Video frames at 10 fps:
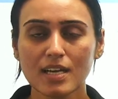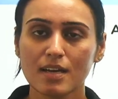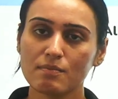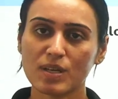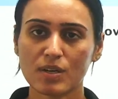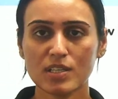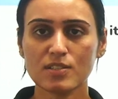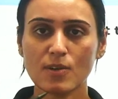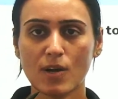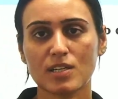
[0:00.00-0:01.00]
Because
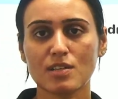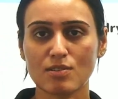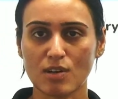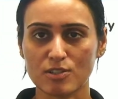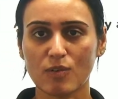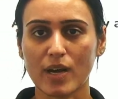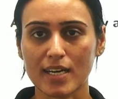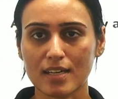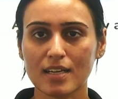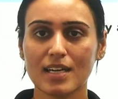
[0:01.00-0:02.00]
salt is also white
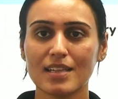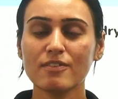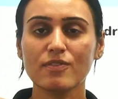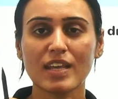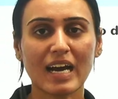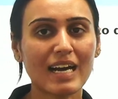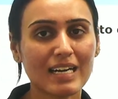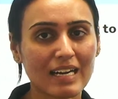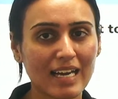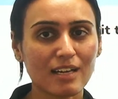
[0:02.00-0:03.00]
in color. We are
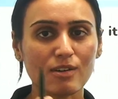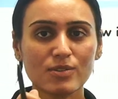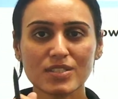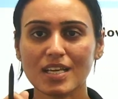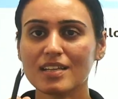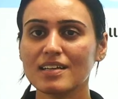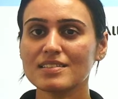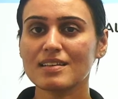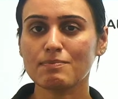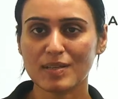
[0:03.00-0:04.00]
trying to see the
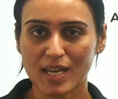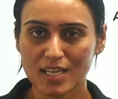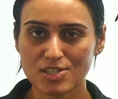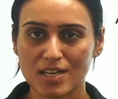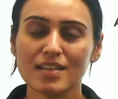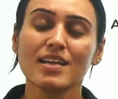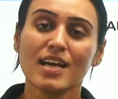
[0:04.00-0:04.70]
separation.